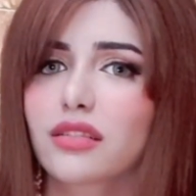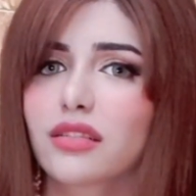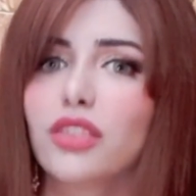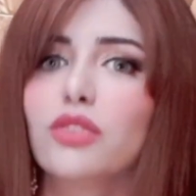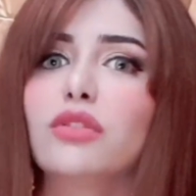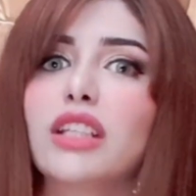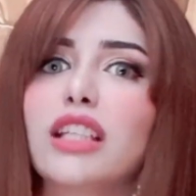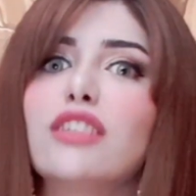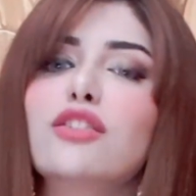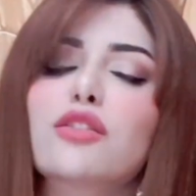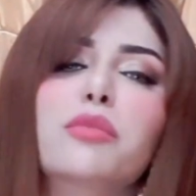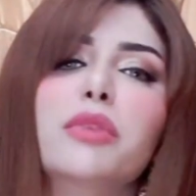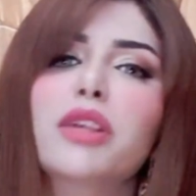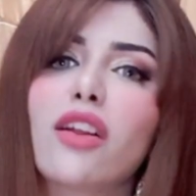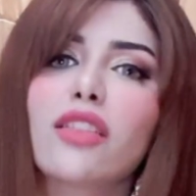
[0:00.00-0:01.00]
You need
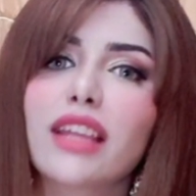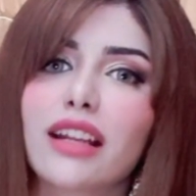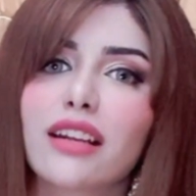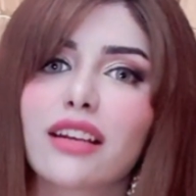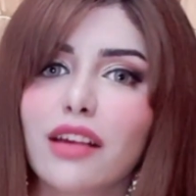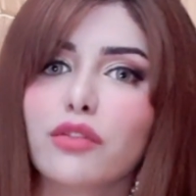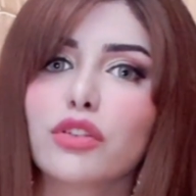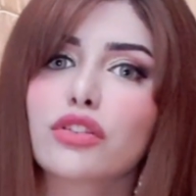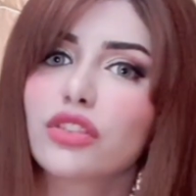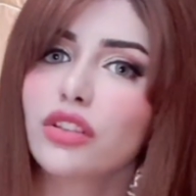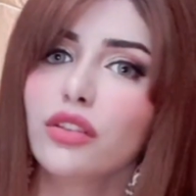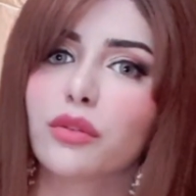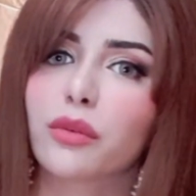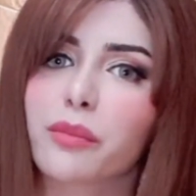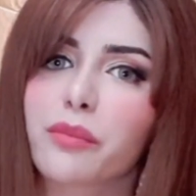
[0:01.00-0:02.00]
to be on that level
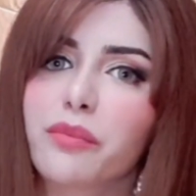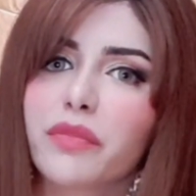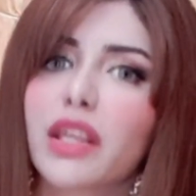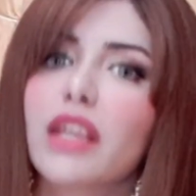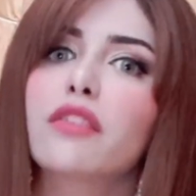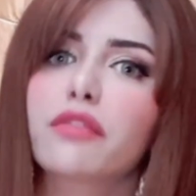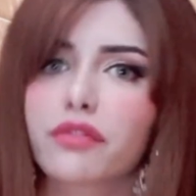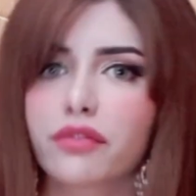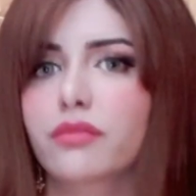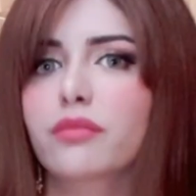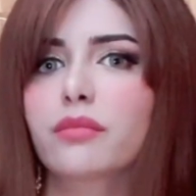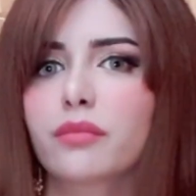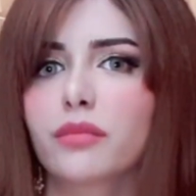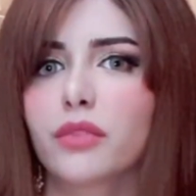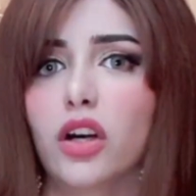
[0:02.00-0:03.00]
too, if
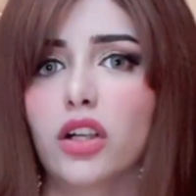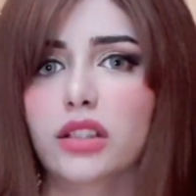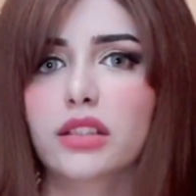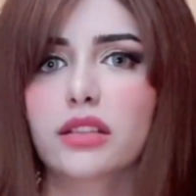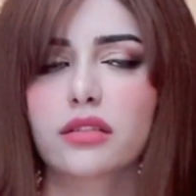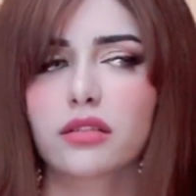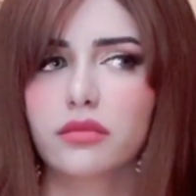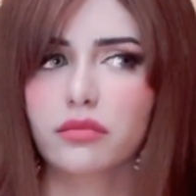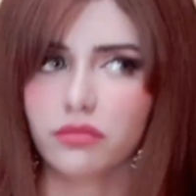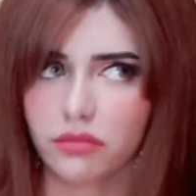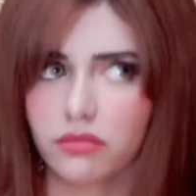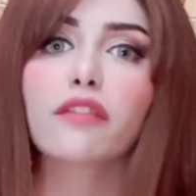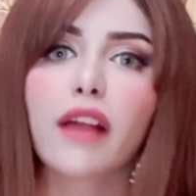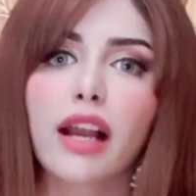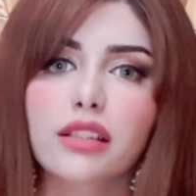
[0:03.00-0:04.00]
not.
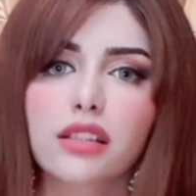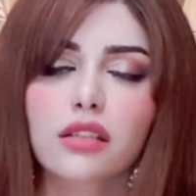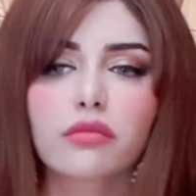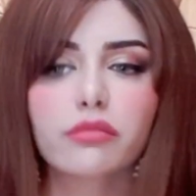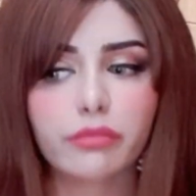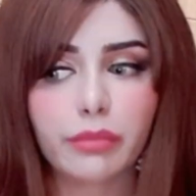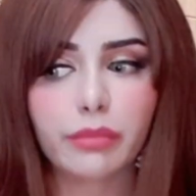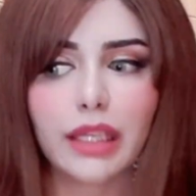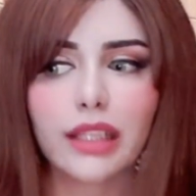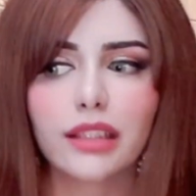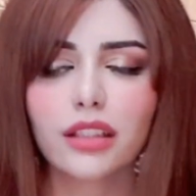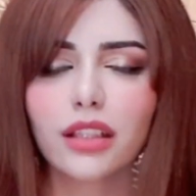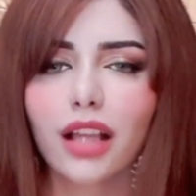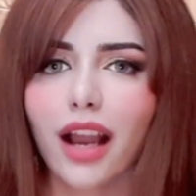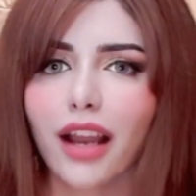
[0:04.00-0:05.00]
In fact, be a
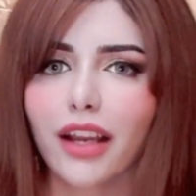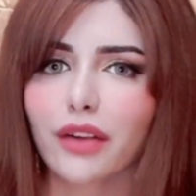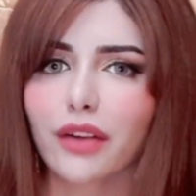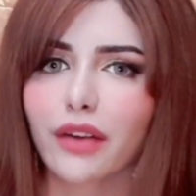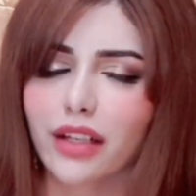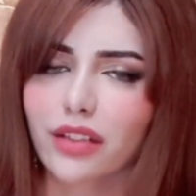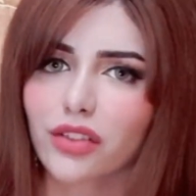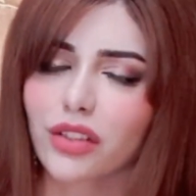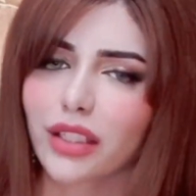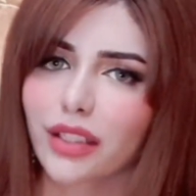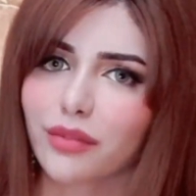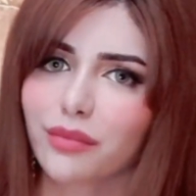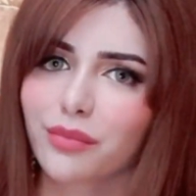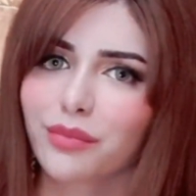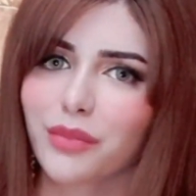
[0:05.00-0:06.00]
little higher
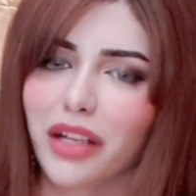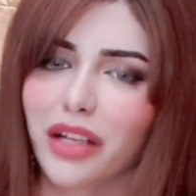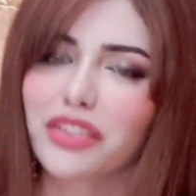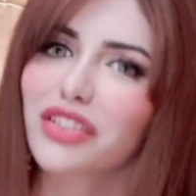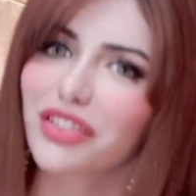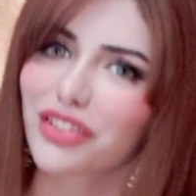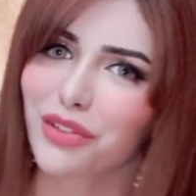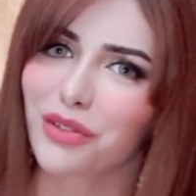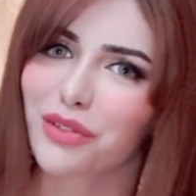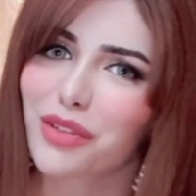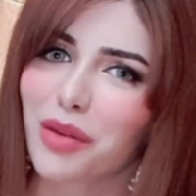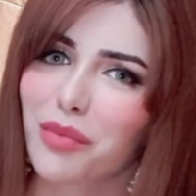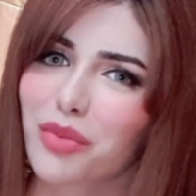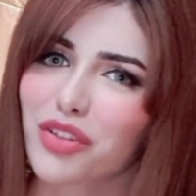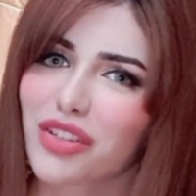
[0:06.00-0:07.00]
actually. And she's going
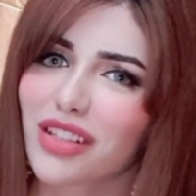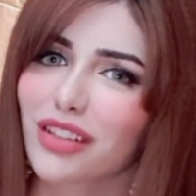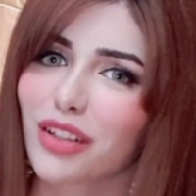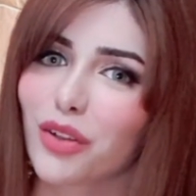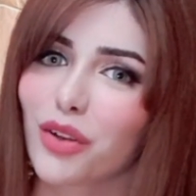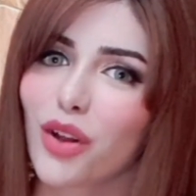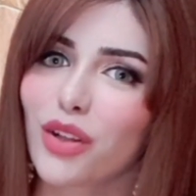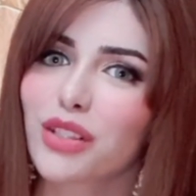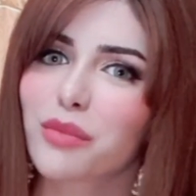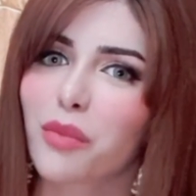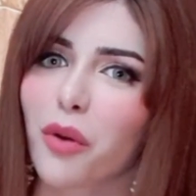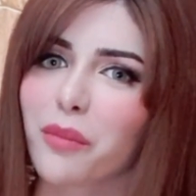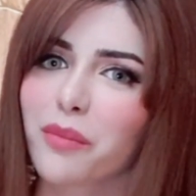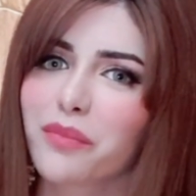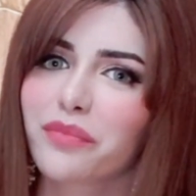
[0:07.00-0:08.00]
to appreciate that a lot
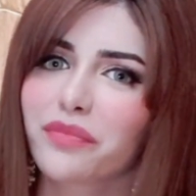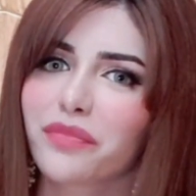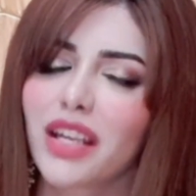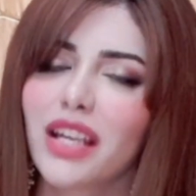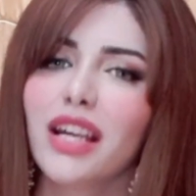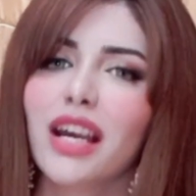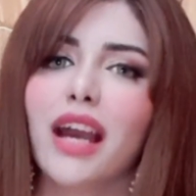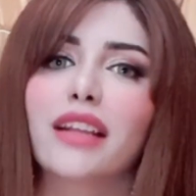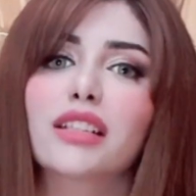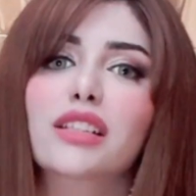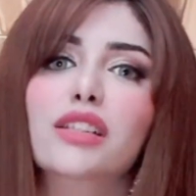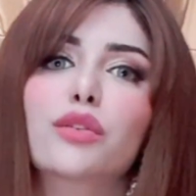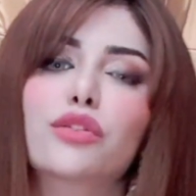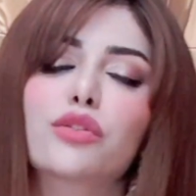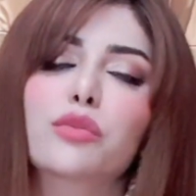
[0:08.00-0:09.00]
more. And it's
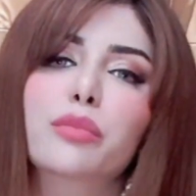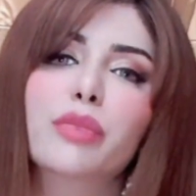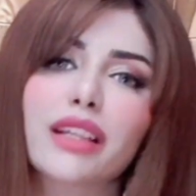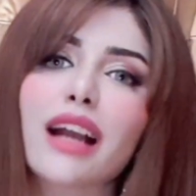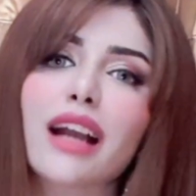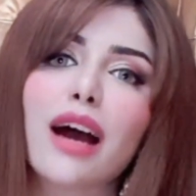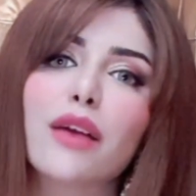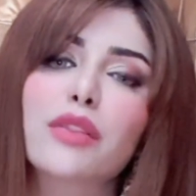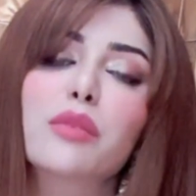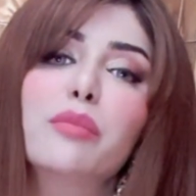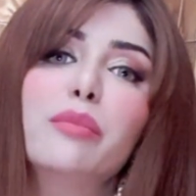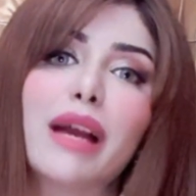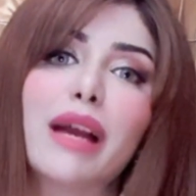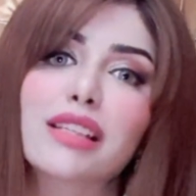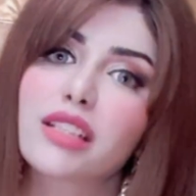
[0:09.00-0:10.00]
going to bring out the
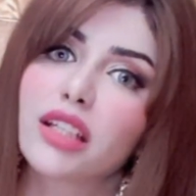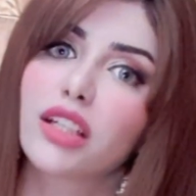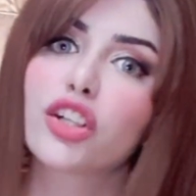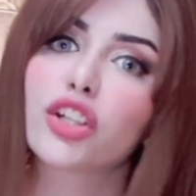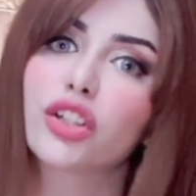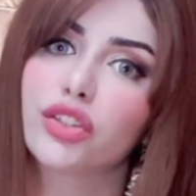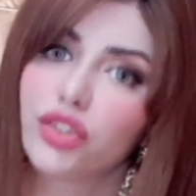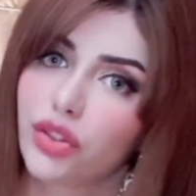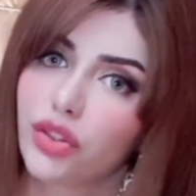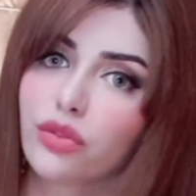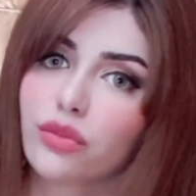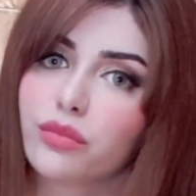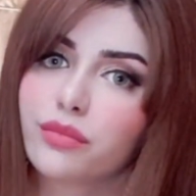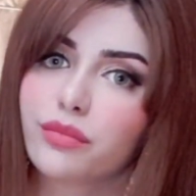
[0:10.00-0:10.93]
best in her too.